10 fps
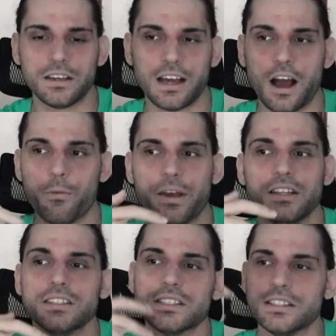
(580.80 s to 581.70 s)
how
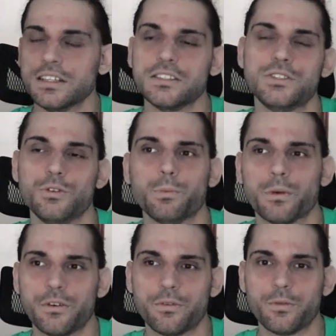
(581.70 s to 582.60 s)
many stunts you
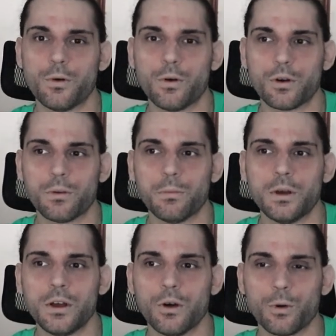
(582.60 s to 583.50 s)
perform
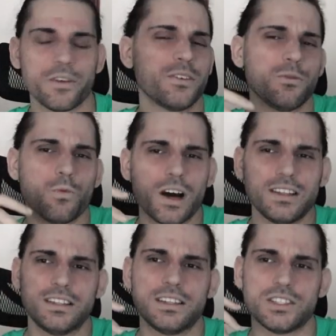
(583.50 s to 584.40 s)
or even
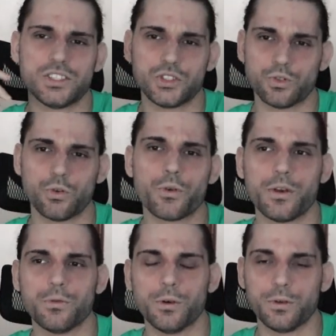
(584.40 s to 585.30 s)
what story
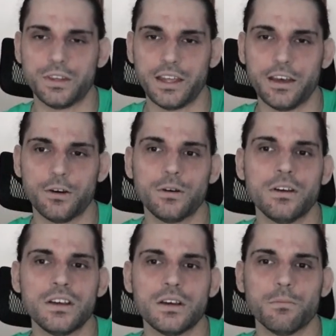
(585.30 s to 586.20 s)
will tell,
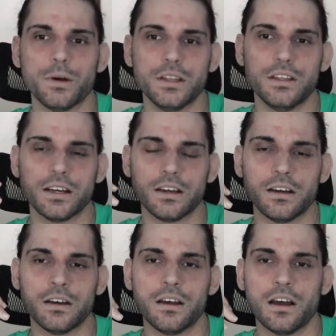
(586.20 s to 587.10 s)
but
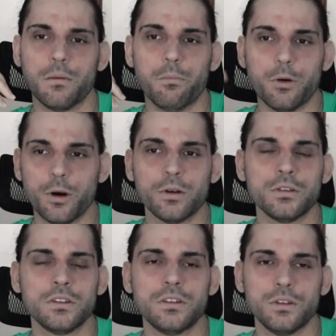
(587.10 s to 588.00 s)
the
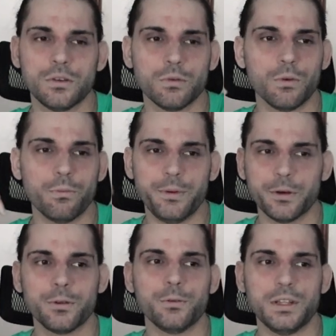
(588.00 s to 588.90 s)
bond you will
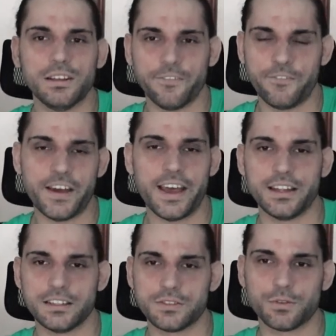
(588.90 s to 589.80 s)
build with the
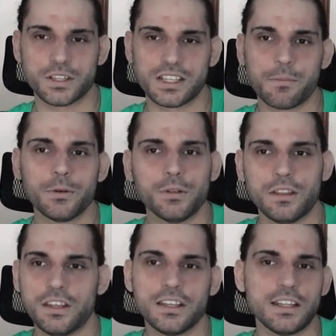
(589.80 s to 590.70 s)
fans. For example, the
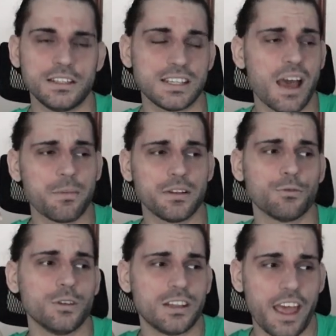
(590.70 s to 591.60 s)
thing that is happening
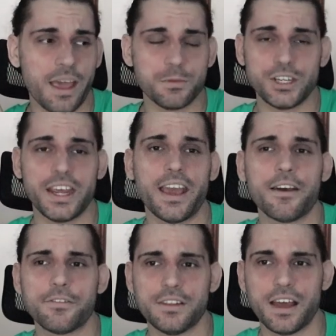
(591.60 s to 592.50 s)
with
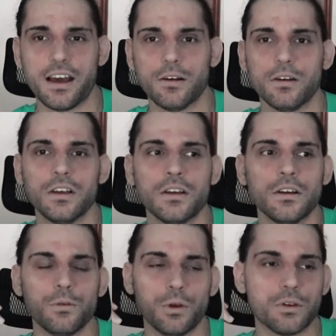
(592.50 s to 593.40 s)
MJF now,
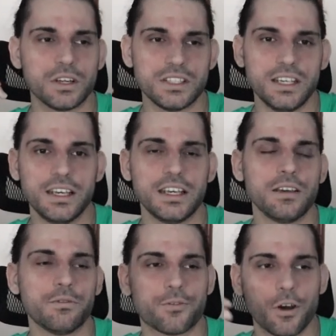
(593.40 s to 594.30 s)
we were seeing
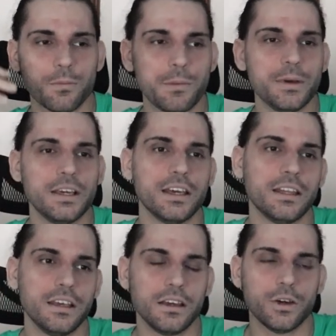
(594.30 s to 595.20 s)
him from the
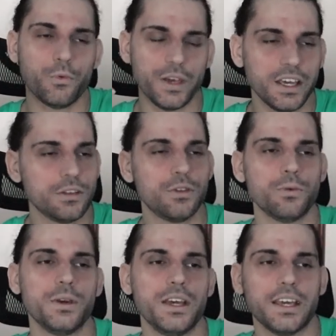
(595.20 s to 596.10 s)
beginning, week to
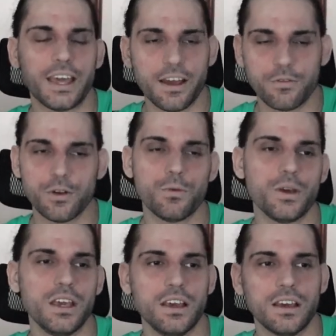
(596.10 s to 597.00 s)
week, every
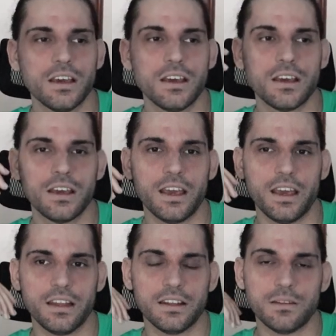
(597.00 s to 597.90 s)
week.
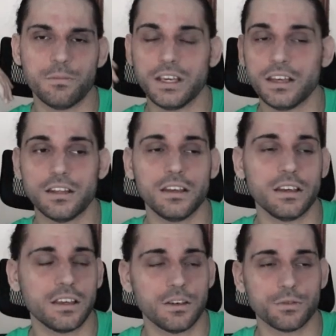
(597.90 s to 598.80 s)
And at the
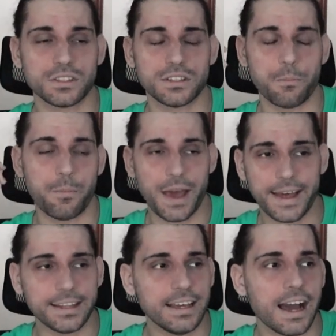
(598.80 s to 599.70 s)
beginning, he was a
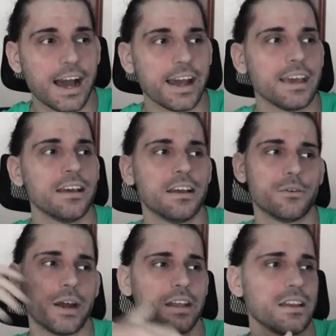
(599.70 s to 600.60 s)
bad guy.
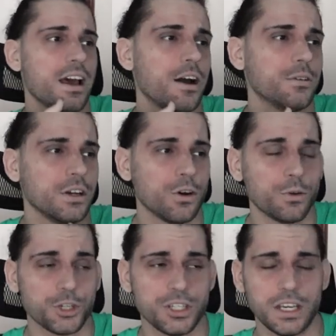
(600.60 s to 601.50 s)
Right now, the
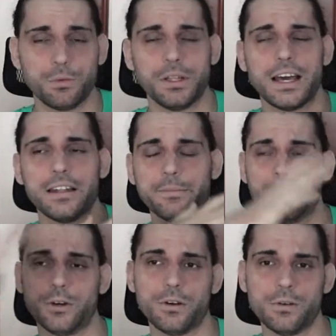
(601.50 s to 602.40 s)
whole shtick with Adam
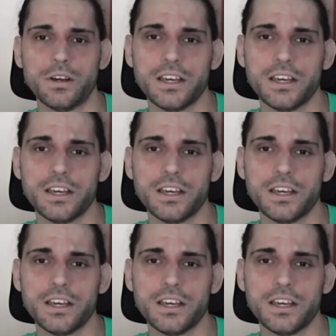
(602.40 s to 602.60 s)
Cole,